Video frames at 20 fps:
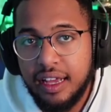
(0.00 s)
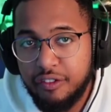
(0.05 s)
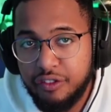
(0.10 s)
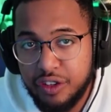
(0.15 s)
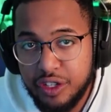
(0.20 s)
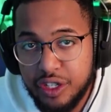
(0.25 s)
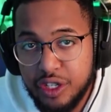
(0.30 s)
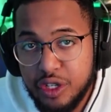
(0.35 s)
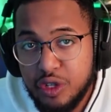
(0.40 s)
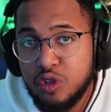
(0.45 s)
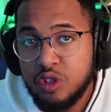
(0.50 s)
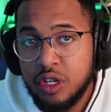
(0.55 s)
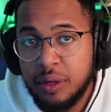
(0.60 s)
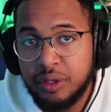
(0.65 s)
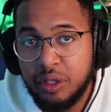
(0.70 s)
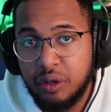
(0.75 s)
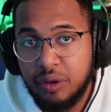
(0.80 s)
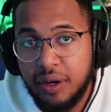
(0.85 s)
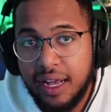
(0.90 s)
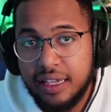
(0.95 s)
for new
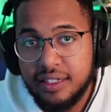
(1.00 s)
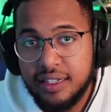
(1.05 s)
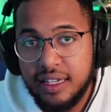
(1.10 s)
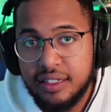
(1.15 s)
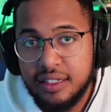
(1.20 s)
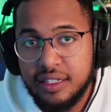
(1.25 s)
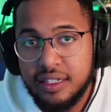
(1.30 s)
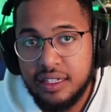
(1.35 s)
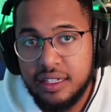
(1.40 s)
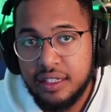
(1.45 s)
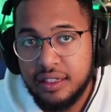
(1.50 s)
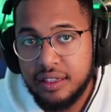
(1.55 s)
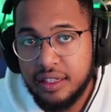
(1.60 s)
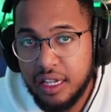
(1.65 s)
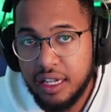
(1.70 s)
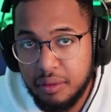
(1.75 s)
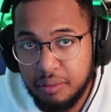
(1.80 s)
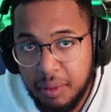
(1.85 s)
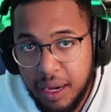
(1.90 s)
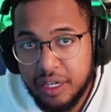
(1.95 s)
crypto assets
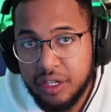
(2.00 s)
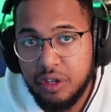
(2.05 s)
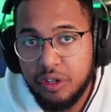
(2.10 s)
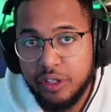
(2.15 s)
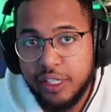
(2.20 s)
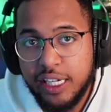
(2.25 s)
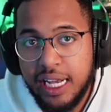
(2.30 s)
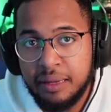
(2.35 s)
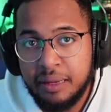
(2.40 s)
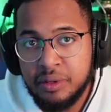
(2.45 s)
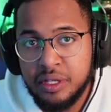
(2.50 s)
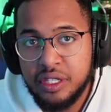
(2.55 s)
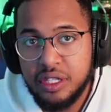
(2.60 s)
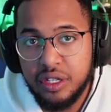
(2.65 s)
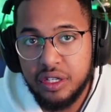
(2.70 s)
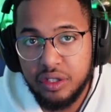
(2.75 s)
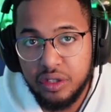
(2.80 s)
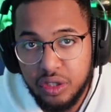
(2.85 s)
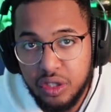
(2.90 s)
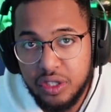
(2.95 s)
that are micro caps
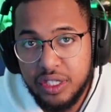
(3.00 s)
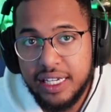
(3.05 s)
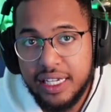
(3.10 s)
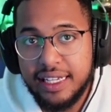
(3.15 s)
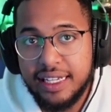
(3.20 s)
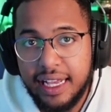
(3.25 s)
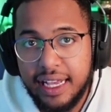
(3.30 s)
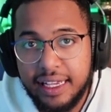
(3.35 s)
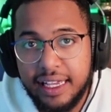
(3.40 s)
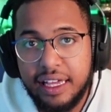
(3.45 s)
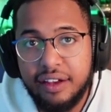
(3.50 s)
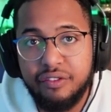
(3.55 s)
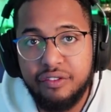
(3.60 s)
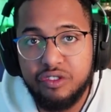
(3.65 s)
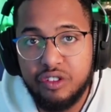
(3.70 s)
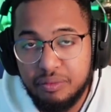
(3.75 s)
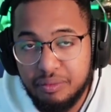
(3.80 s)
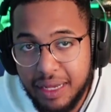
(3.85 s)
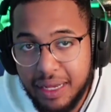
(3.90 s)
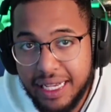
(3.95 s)
that are looking again
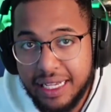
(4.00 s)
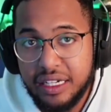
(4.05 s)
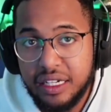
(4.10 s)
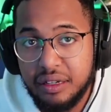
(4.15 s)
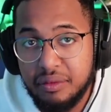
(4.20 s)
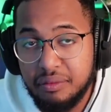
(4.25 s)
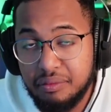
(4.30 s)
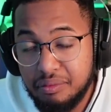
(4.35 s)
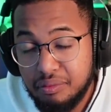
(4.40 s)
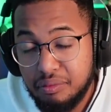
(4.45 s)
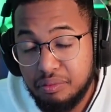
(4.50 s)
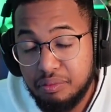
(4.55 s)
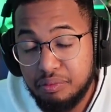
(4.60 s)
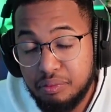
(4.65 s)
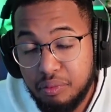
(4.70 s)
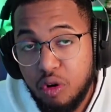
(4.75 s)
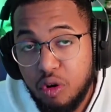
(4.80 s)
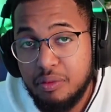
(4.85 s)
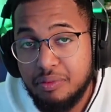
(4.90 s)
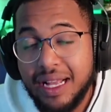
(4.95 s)
for main,
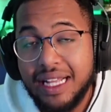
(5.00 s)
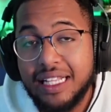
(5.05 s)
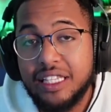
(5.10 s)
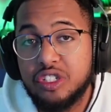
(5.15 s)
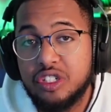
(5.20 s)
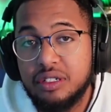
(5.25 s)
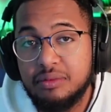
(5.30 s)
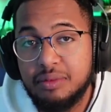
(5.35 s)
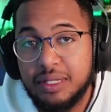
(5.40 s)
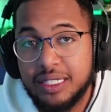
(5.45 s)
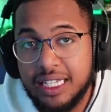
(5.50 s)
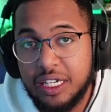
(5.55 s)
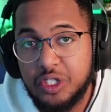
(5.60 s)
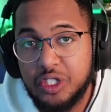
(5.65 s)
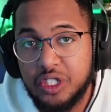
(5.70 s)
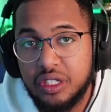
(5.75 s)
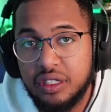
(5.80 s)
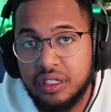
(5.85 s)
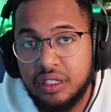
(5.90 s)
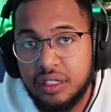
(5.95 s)
more mainstream
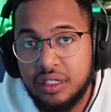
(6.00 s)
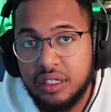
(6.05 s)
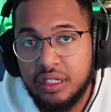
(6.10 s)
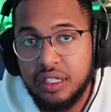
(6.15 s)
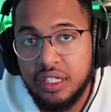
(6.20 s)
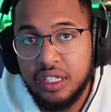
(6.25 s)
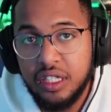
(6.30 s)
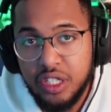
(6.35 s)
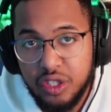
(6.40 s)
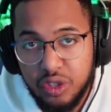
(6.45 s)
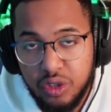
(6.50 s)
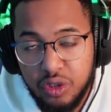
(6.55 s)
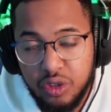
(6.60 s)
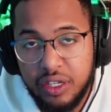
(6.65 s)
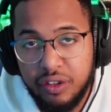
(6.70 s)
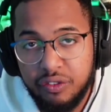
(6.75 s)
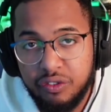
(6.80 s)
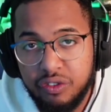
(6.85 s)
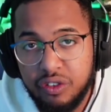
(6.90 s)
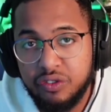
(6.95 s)
attention,
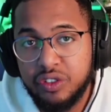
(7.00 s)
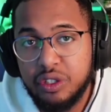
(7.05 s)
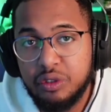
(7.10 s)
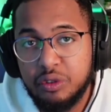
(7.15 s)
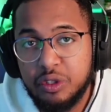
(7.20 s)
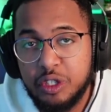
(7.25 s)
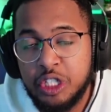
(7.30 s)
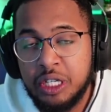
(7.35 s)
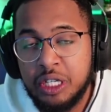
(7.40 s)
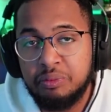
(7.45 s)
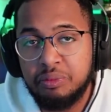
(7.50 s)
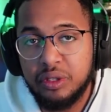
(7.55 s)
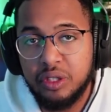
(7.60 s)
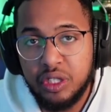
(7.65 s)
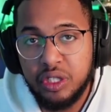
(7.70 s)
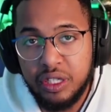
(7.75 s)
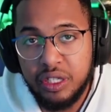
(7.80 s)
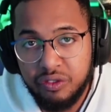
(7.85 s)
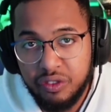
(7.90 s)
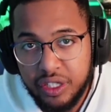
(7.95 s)
looking for viewership,
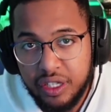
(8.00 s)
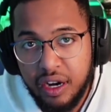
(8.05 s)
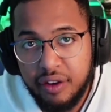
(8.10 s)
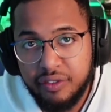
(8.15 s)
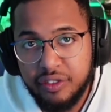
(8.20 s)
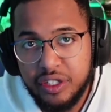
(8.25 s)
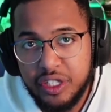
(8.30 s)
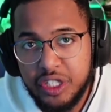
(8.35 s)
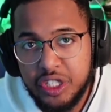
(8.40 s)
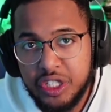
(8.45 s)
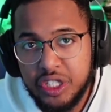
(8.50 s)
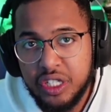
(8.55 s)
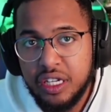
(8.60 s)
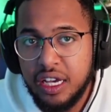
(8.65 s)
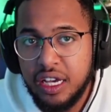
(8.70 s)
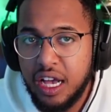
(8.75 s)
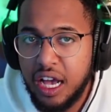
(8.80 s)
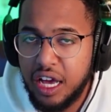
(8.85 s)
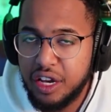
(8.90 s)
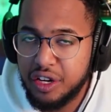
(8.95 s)
looking for coverage.
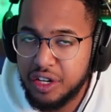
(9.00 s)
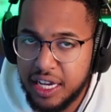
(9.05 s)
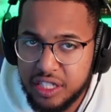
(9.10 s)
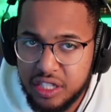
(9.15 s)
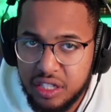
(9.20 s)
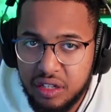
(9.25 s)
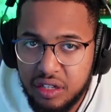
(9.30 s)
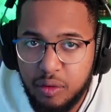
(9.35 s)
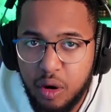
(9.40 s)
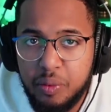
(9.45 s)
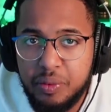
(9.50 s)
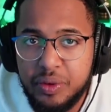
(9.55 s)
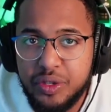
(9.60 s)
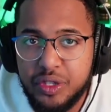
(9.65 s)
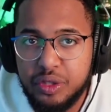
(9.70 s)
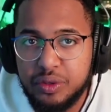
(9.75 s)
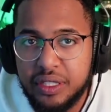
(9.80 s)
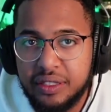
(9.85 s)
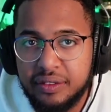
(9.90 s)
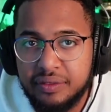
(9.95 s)
And you guys know I'm open
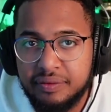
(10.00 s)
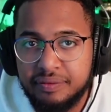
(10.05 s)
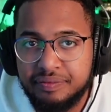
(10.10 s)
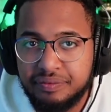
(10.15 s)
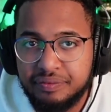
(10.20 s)
to it.